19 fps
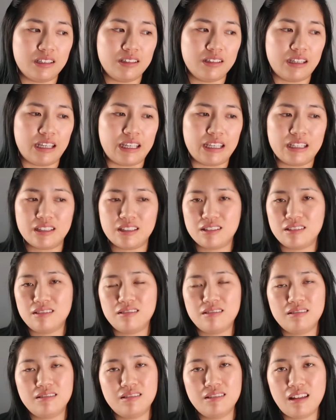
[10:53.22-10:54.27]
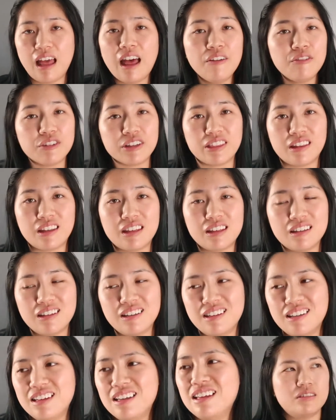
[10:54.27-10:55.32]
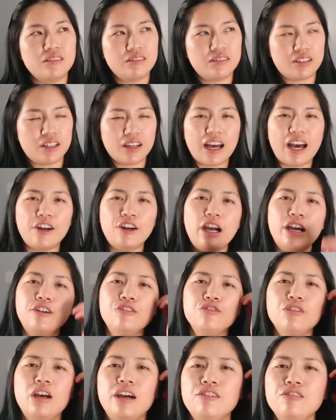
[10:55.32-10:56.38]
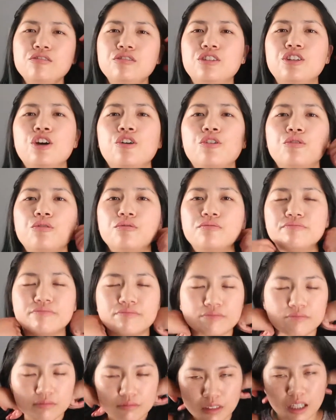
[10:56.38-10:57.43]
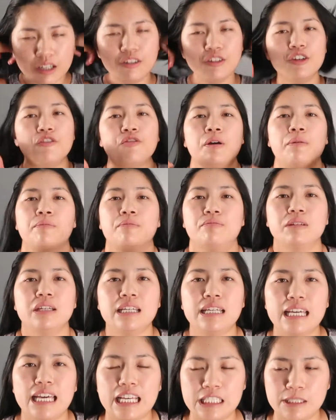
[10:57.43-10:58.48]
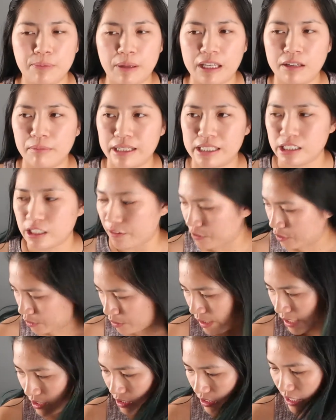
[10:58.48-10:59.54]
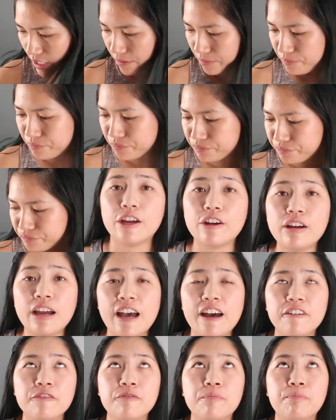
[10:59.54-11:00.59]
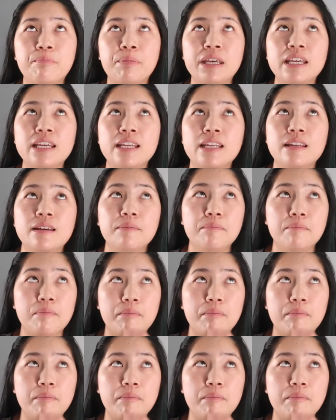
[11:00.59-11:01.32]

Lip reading: like everything. I don't know if I'm explaining myself correctly. There have been